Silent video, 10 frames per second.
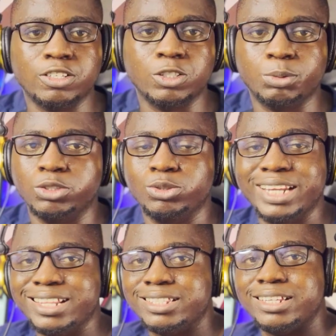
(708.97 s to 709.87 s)
sales. But
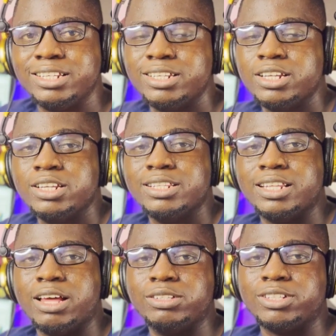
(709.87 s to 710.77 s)
doing anything
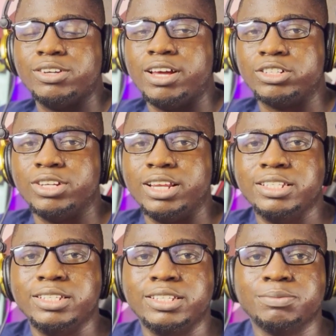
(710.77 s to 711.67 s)
that is gonna
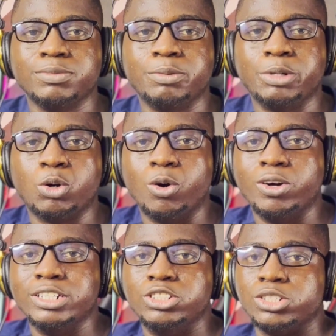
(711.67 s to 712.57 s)
actually be
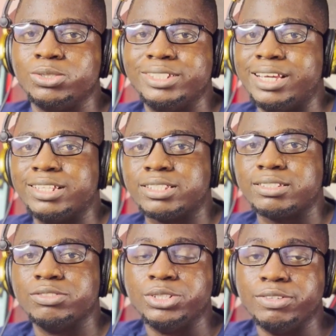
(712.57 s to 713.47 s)
corny just to get
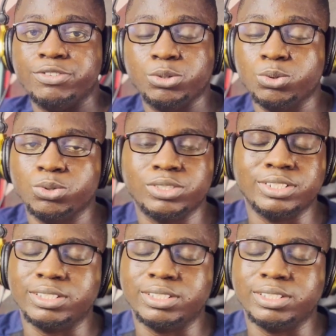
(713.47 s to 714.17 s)
reviews